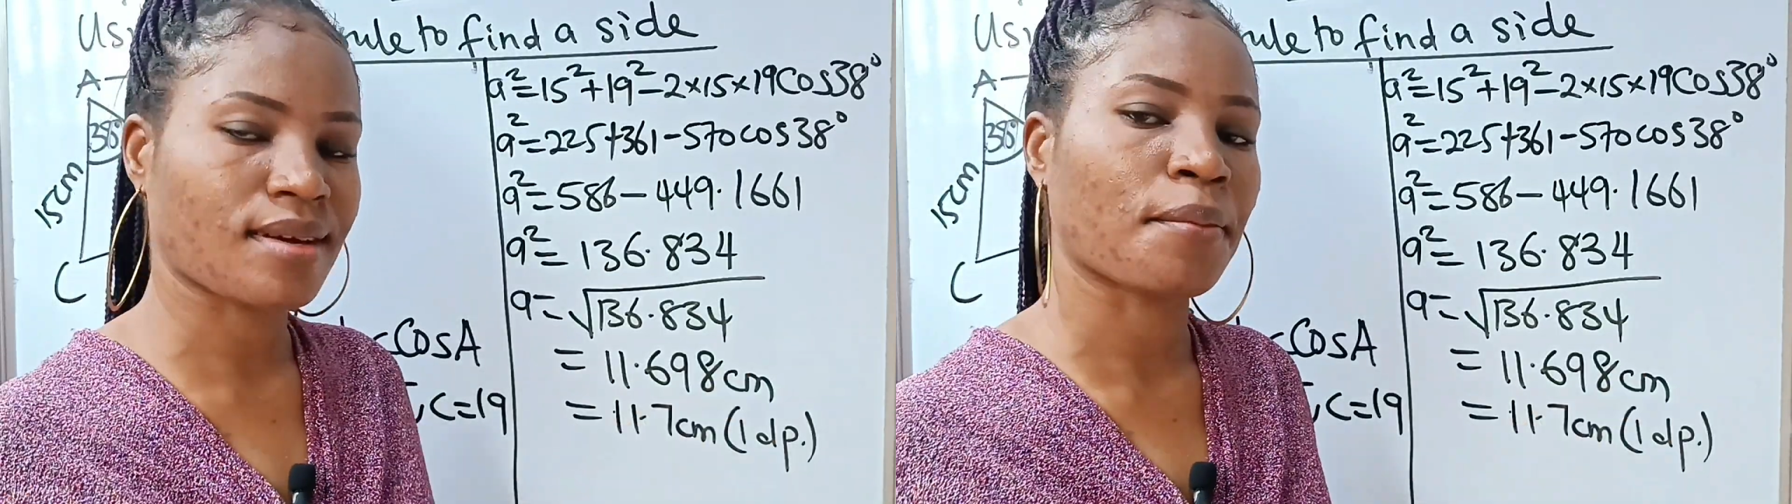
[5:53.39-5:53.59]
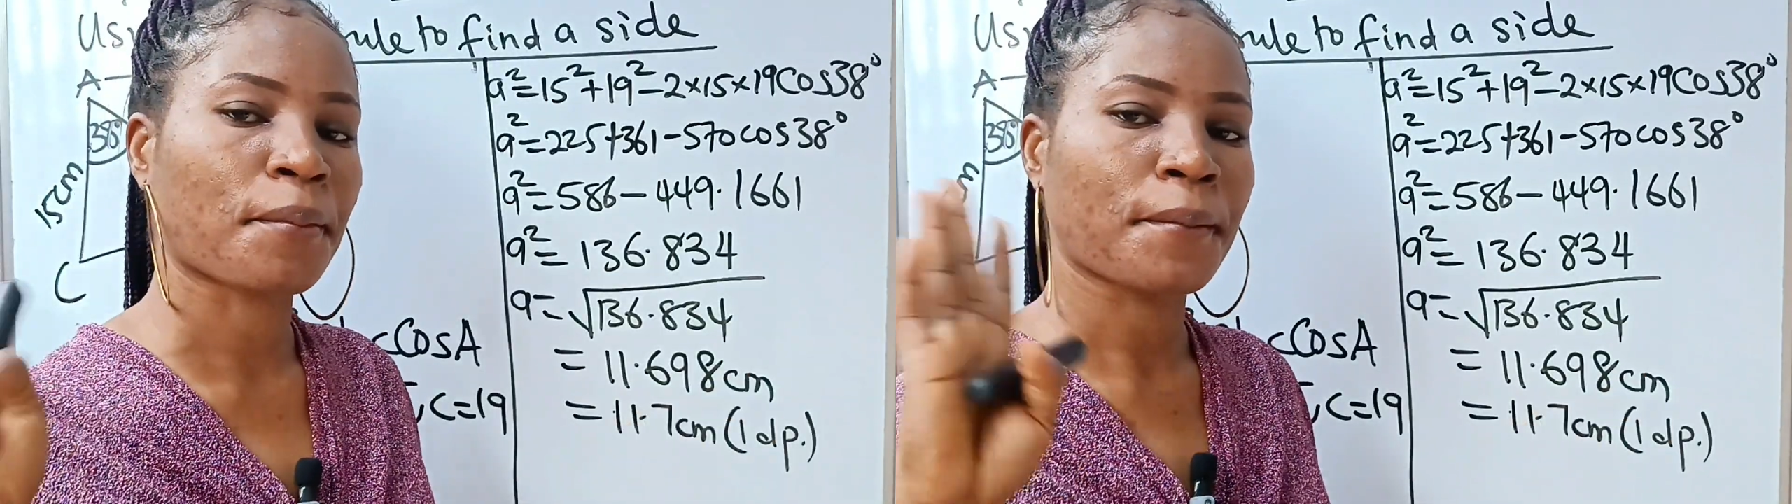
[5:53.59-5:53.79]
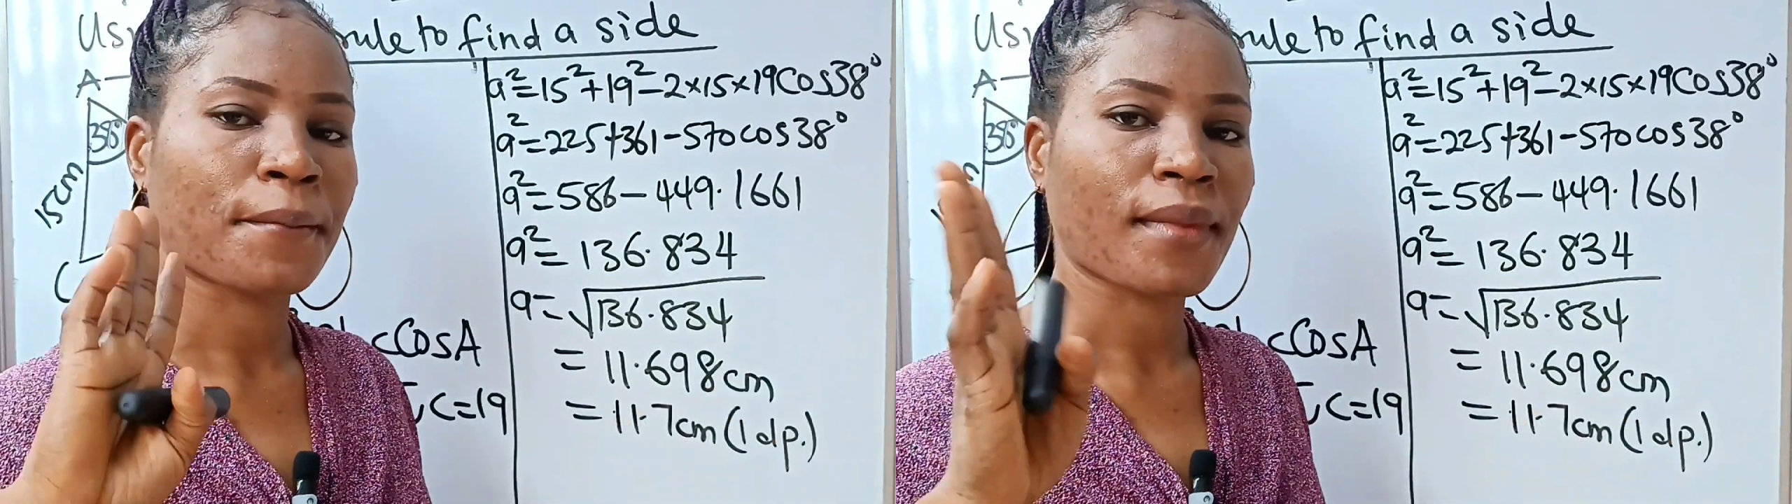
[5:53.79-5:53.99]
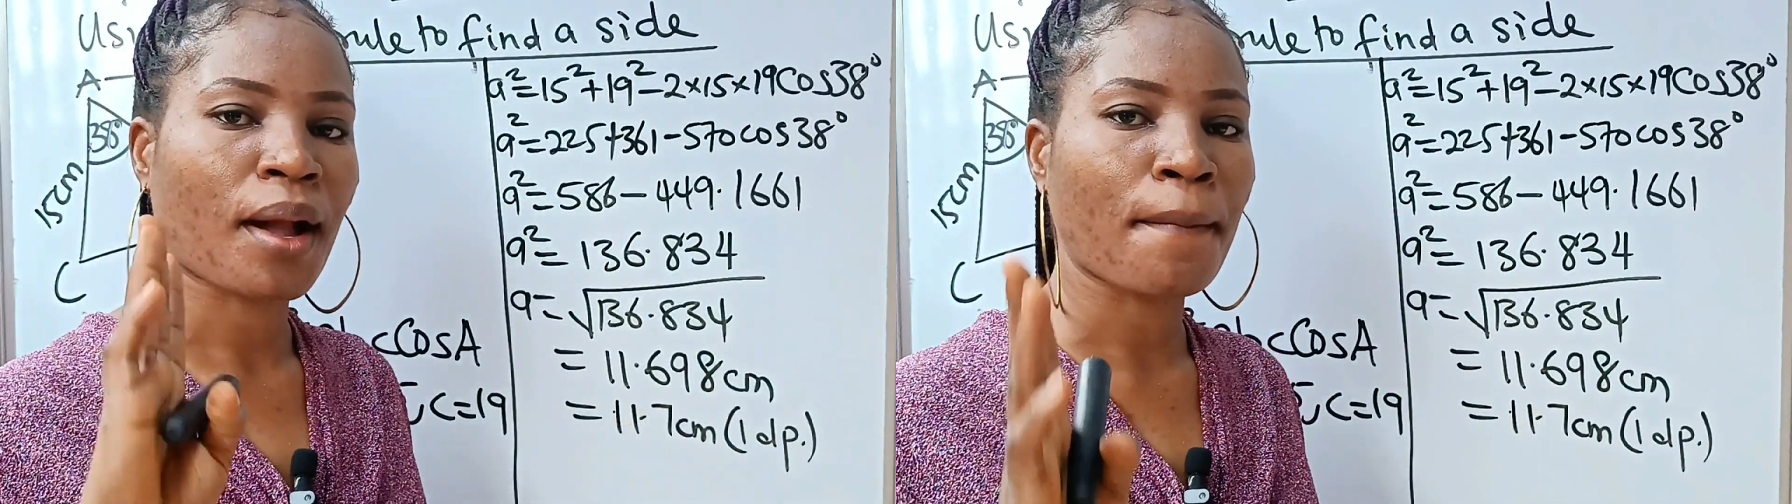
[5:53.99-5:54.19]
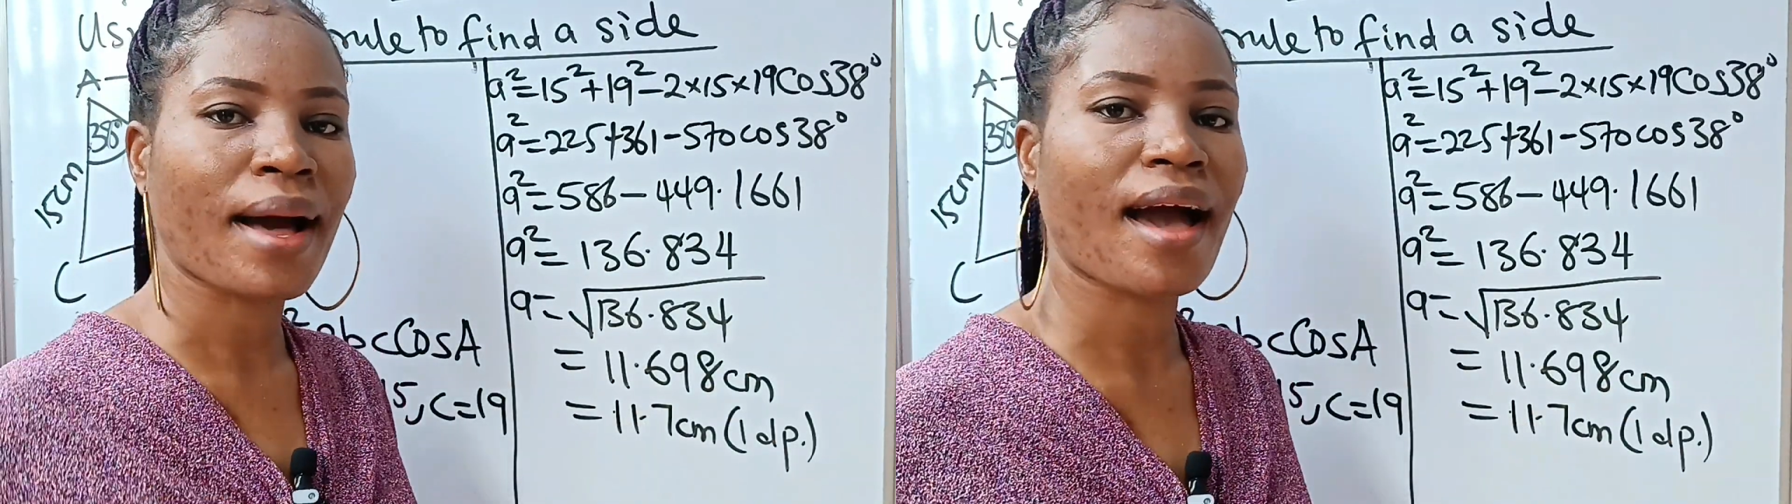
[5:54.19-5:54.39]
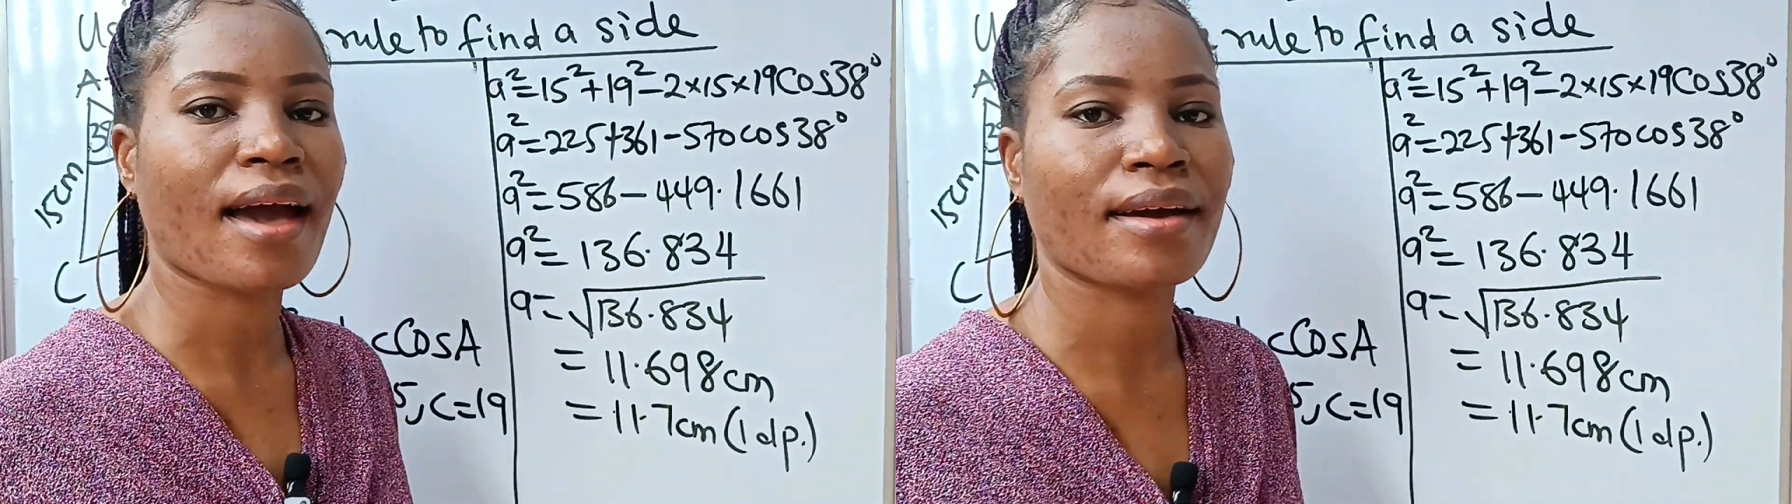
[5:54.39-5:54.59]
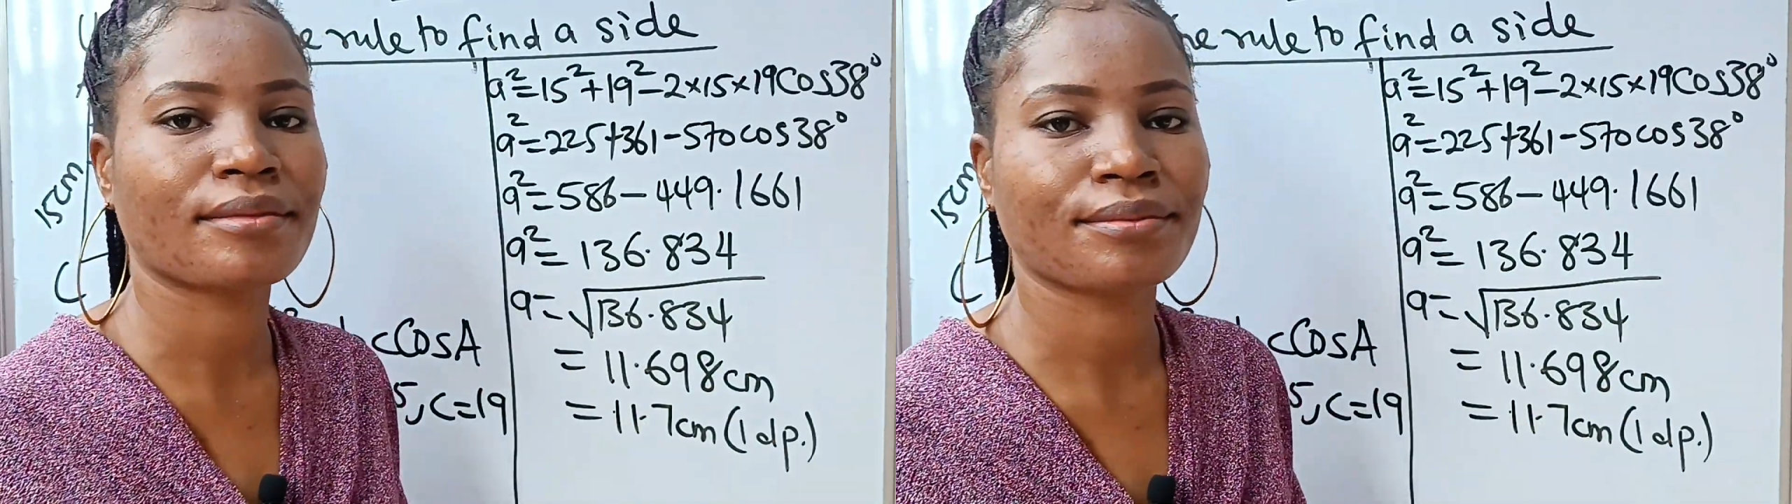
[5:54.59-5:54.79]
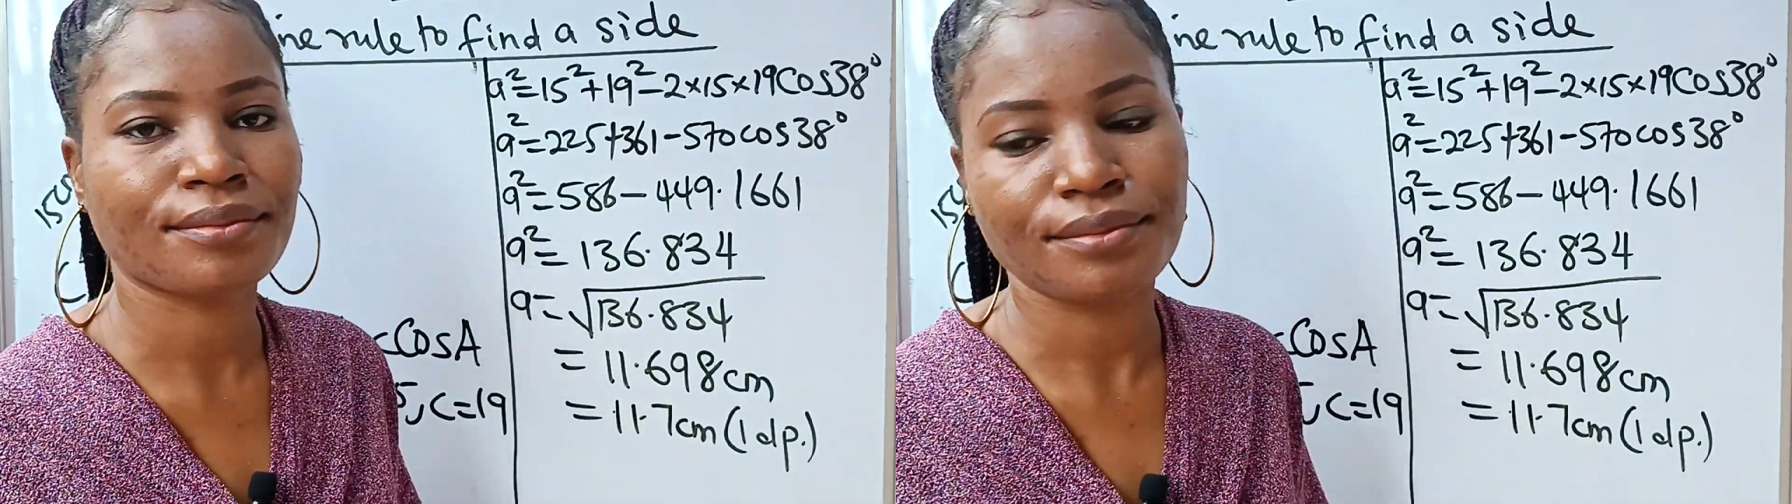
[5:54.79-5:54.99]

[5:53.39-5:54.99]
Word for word: time bye